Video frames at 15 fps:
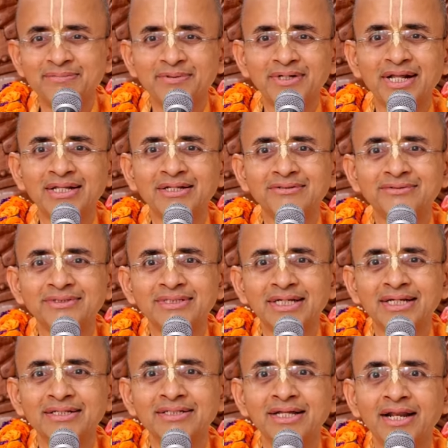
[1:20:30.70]
You put on the switch,
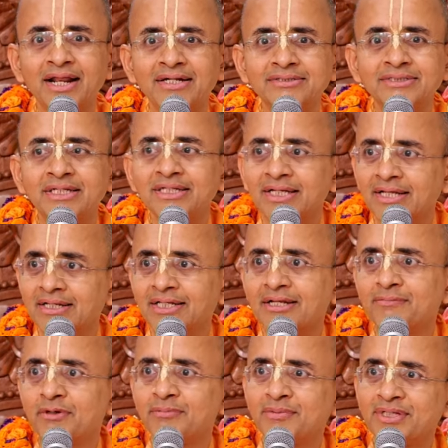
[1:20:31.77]
they can hear Hare Krishna, they can
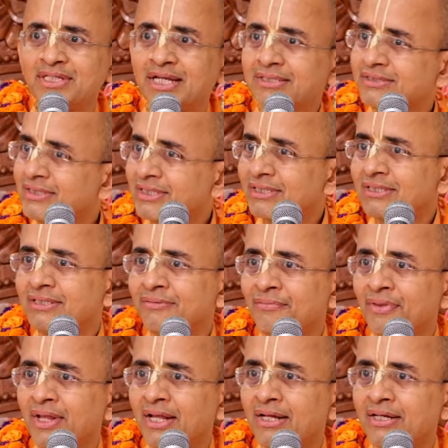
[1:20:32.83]
hear Prabhupada's lecture.
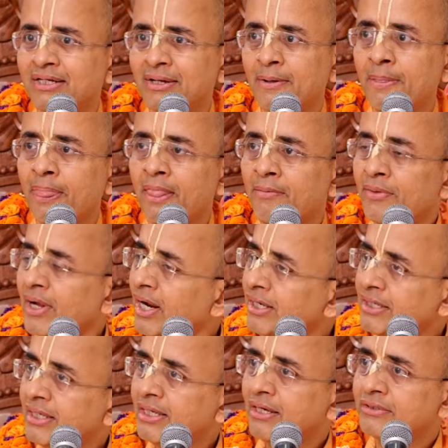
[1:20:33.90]

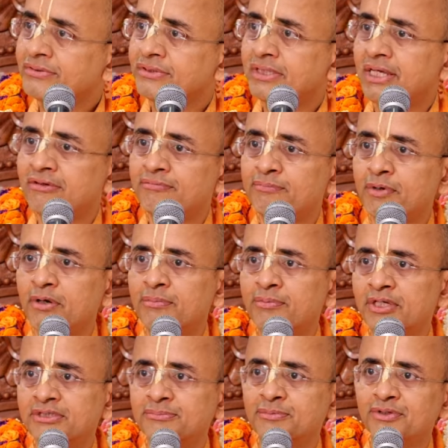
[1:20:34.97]
And they also have
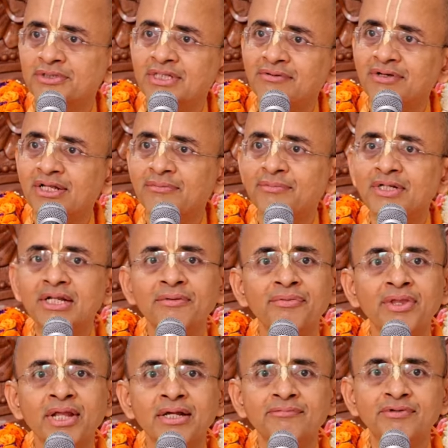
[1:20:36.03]
Prabhupada's books available.
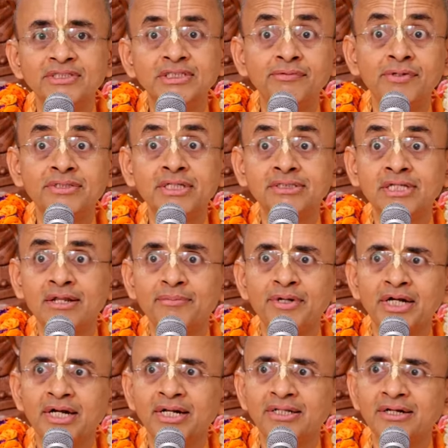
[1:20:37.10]
Festivals are
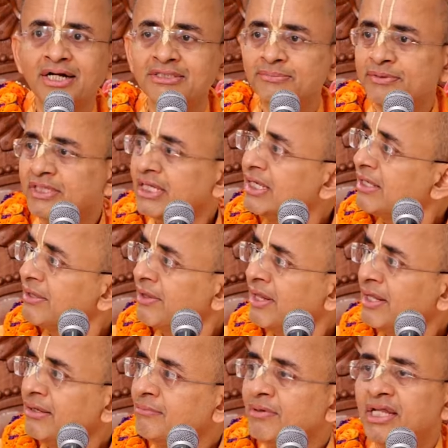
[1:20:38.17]
celebrated in the hospital.
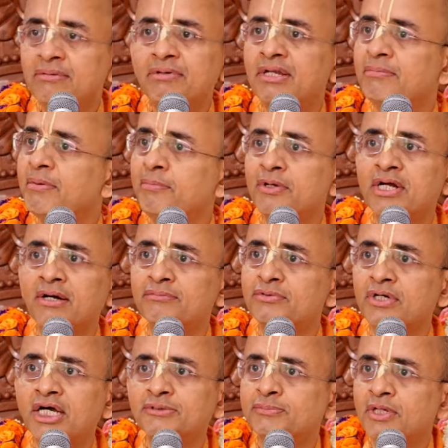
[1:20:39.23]
Many, many people
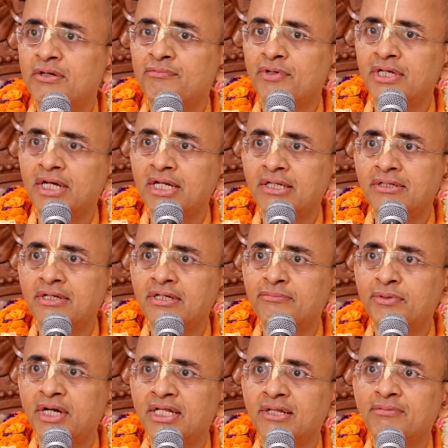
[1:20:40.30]
come to hospital for getting
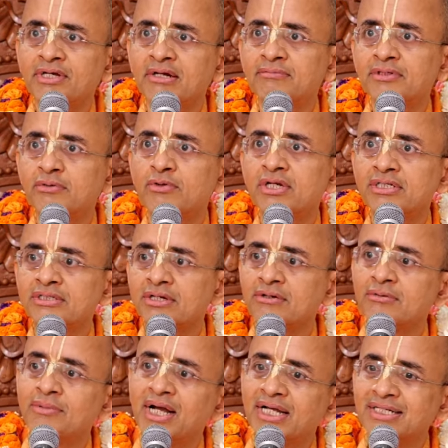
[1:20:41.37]
treatment and they become devotees
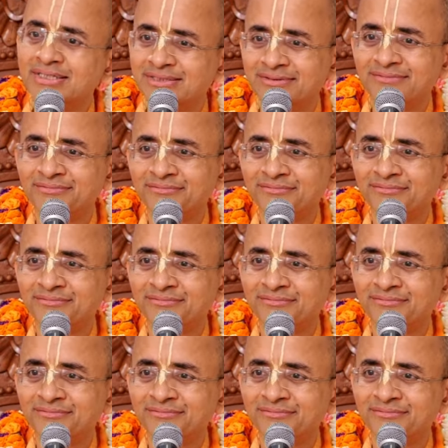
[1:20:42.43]
and go back.